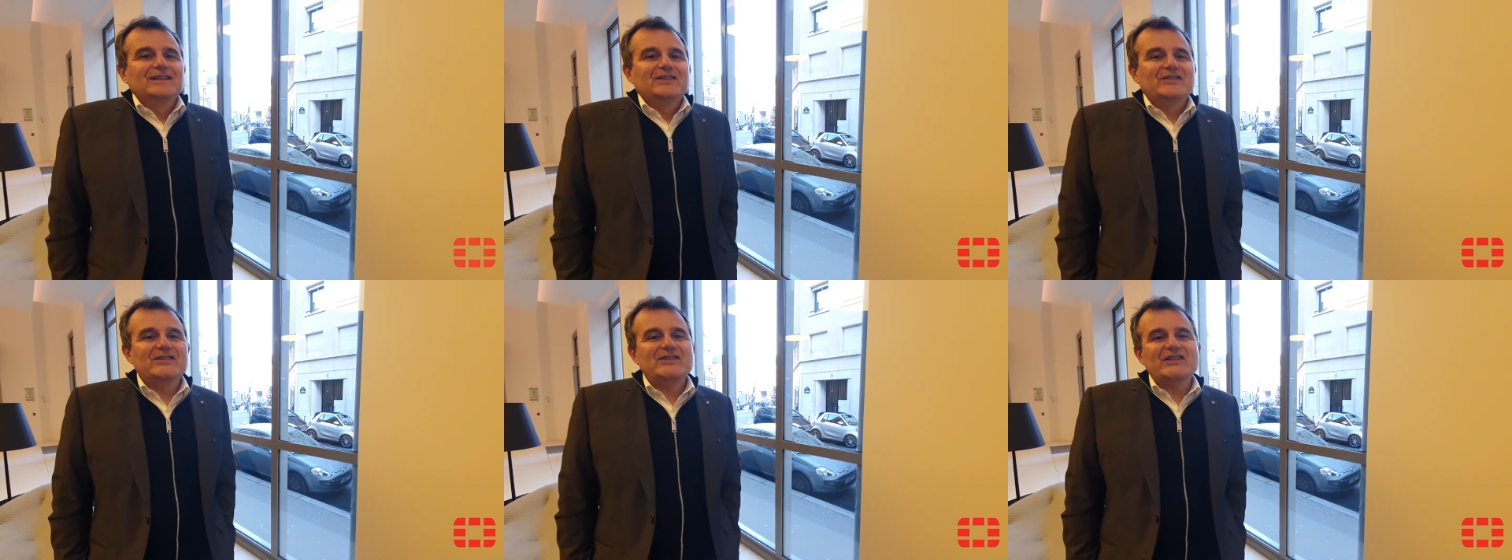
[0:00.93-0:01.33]

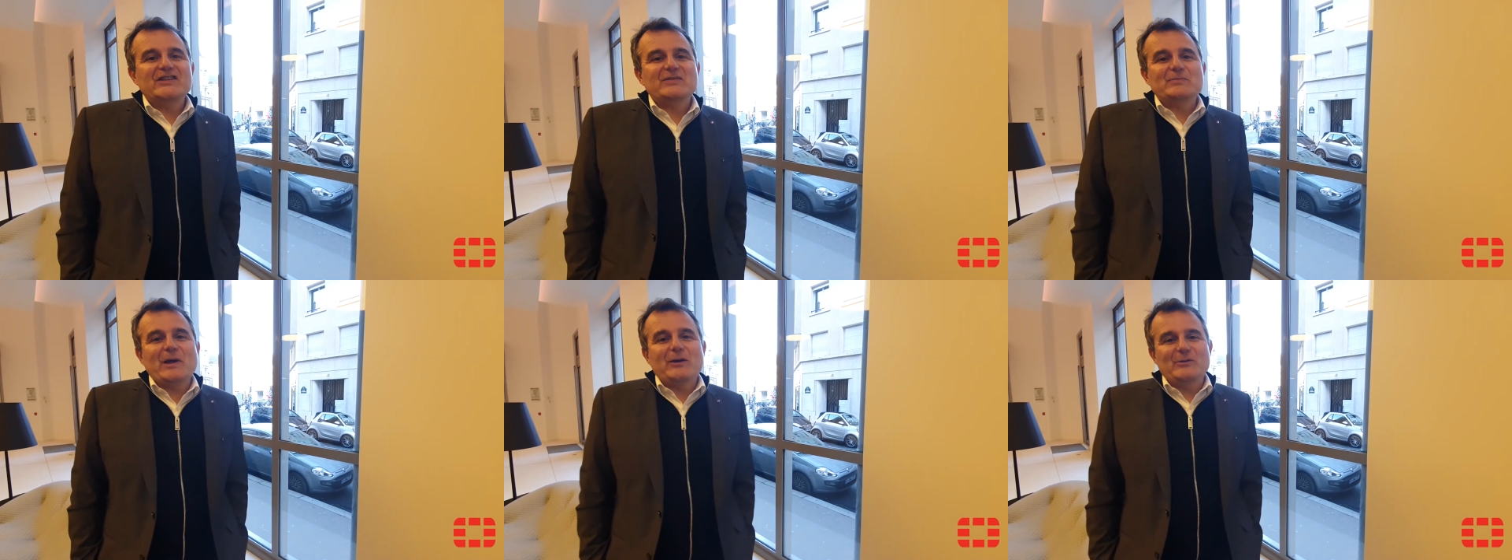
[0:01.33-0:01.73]
This
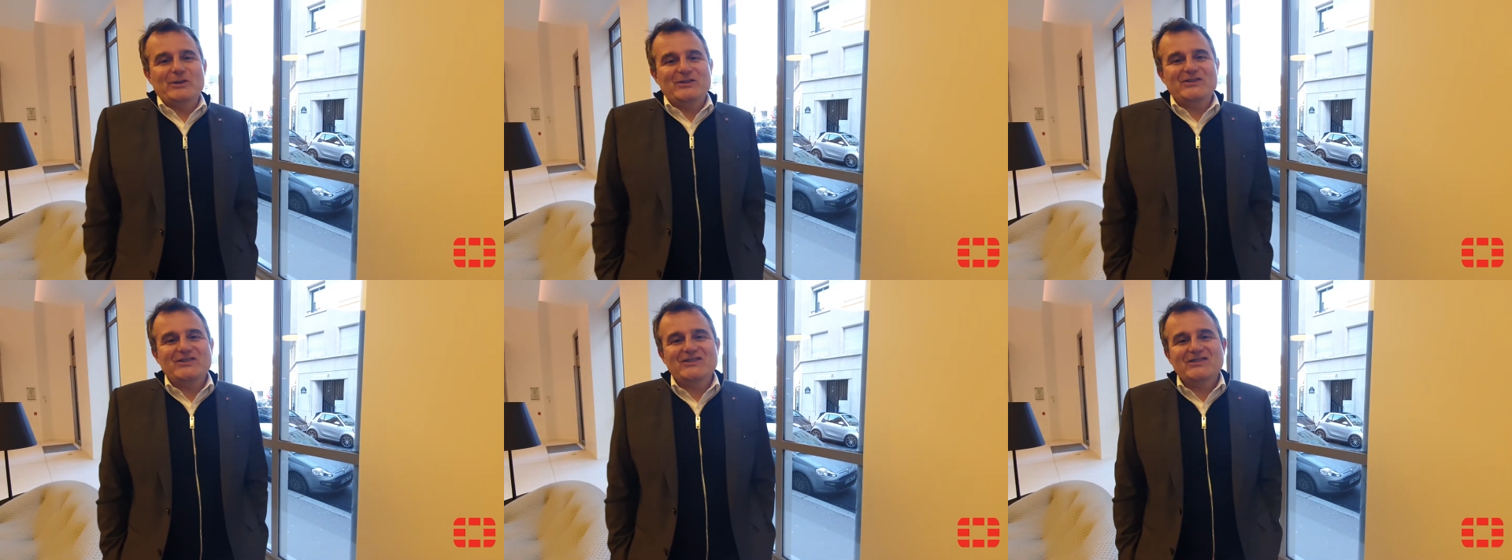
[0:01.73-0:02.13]
is
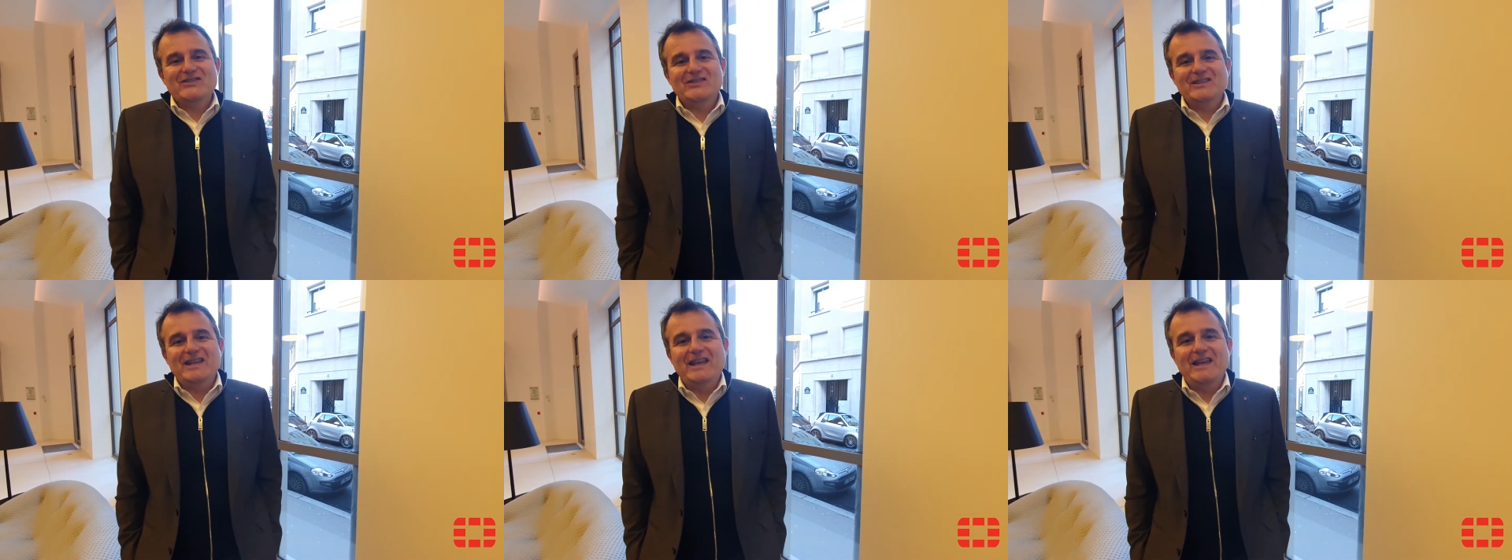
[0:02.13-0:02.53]

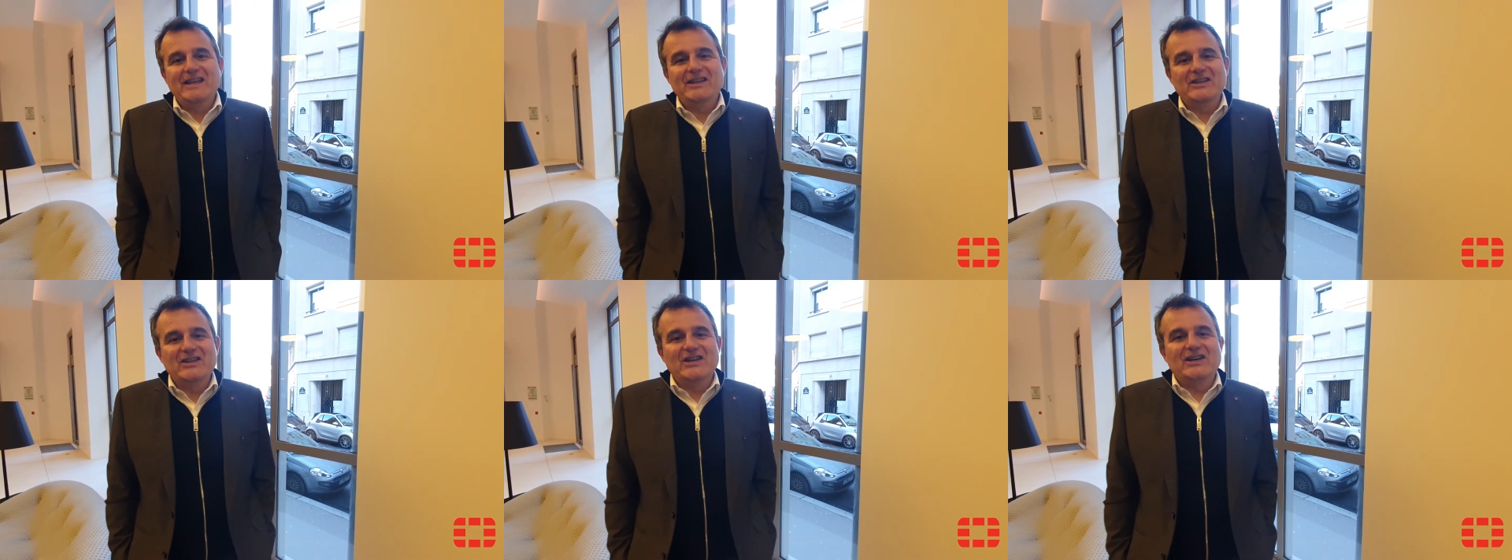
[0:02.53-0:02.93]
Paris,
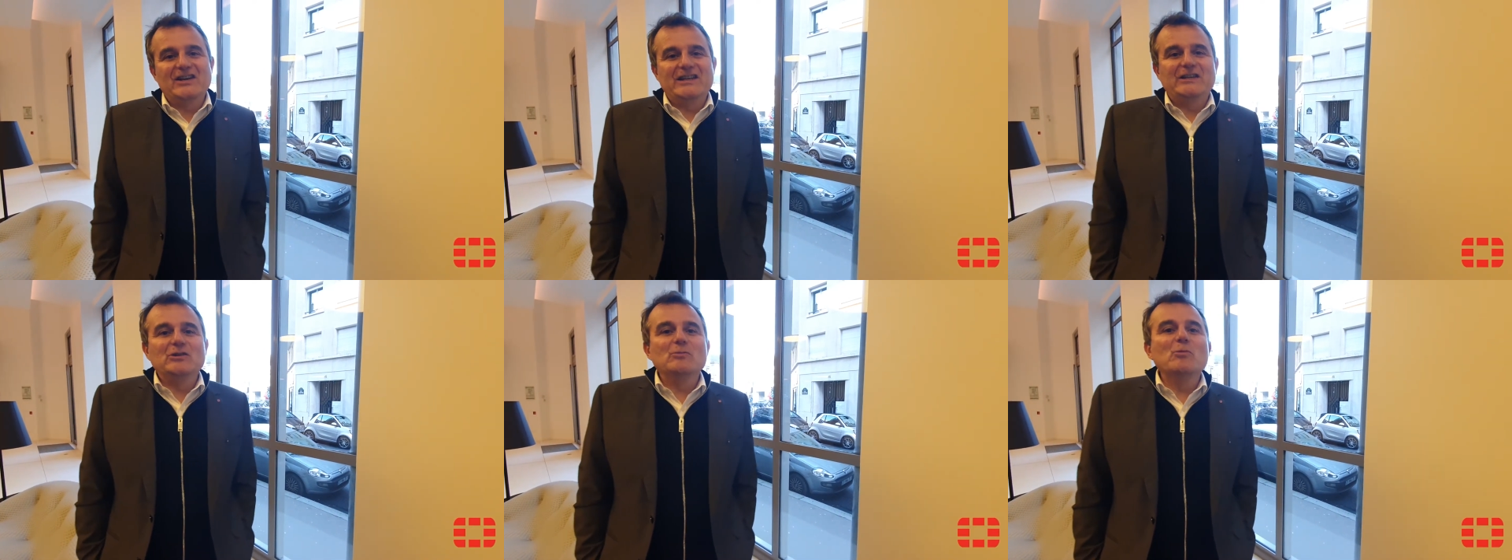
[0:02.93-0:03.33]
and uh,
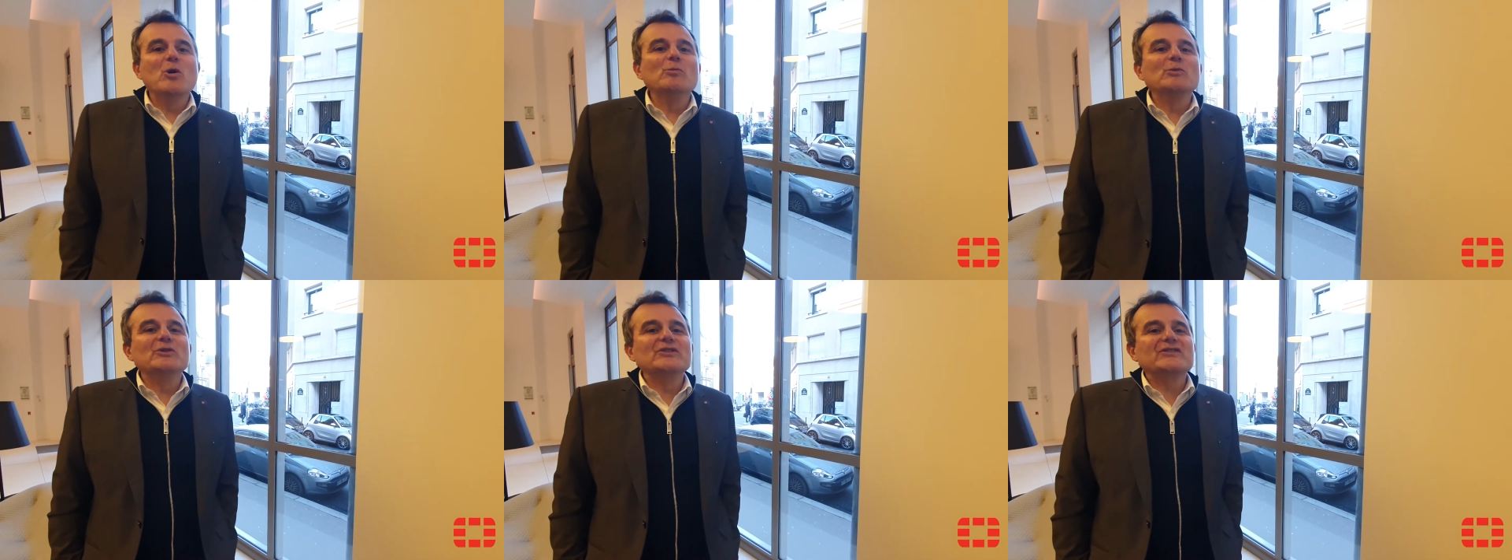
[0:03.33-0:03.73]
in a
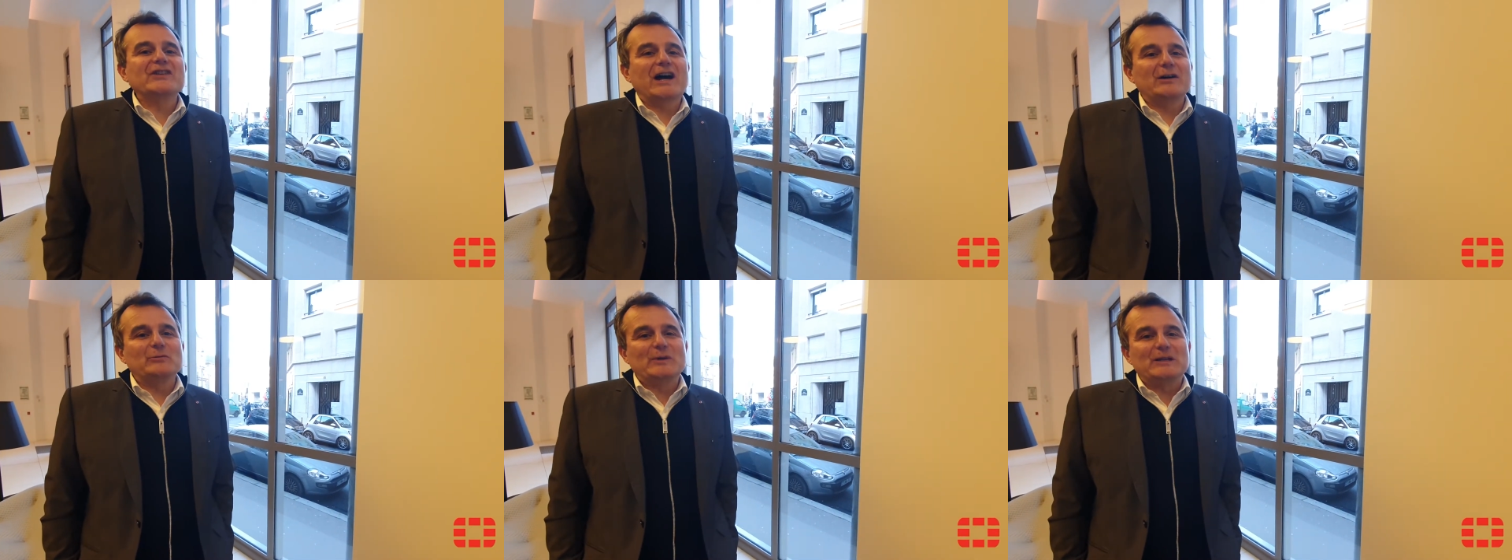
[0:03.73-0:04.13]
moment
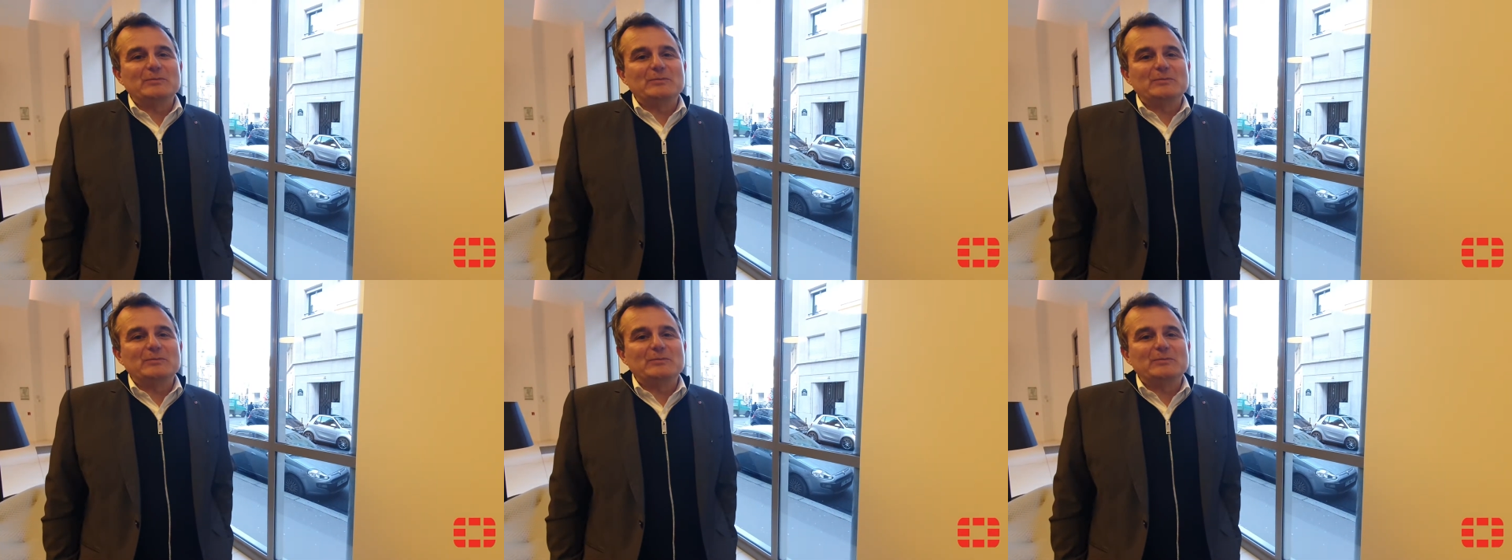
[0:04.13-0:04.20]
I will